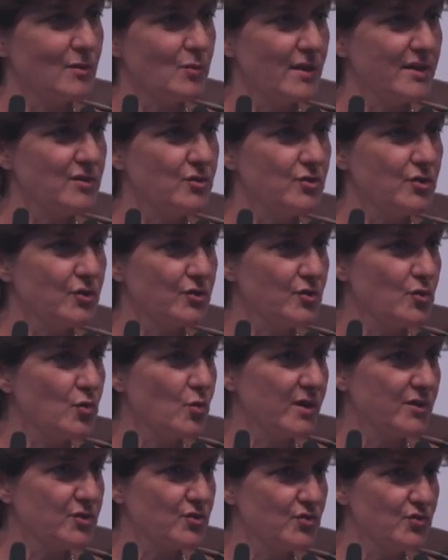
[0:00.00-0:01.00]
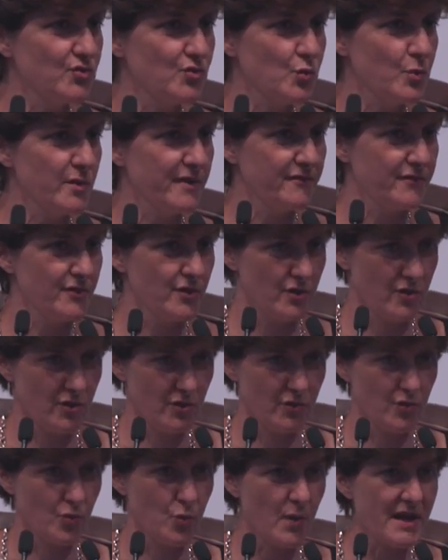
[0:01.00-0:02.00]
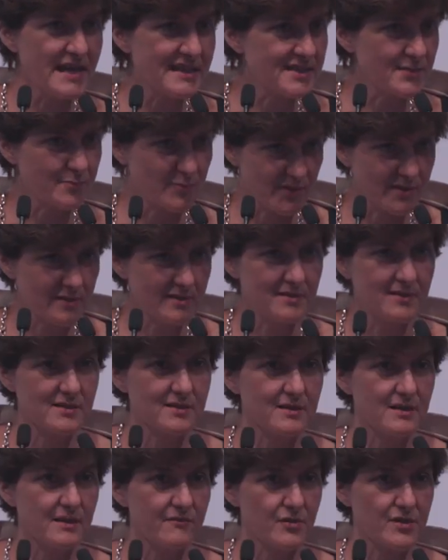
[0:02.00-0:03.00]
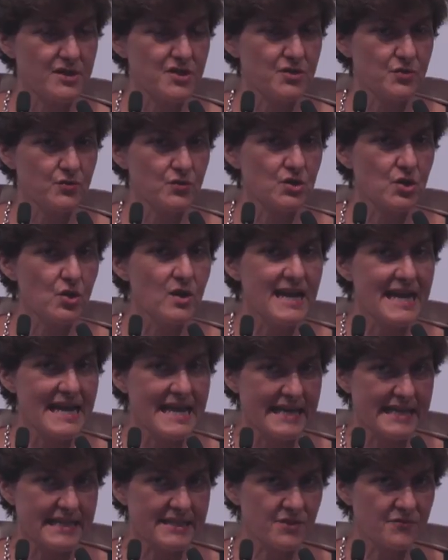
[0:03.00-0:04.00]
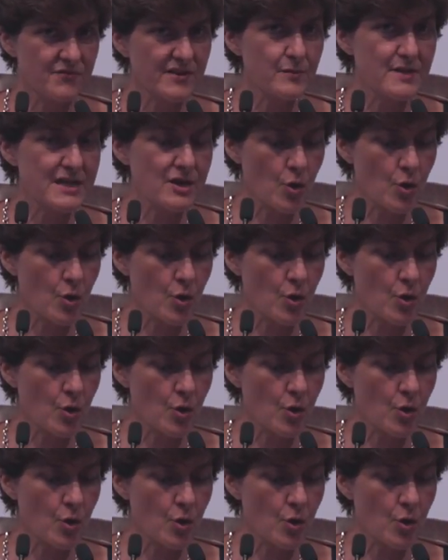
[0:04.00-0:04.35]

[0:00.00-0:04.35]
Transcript: when you don't know what to do with the waste, but this is another issue. So it's very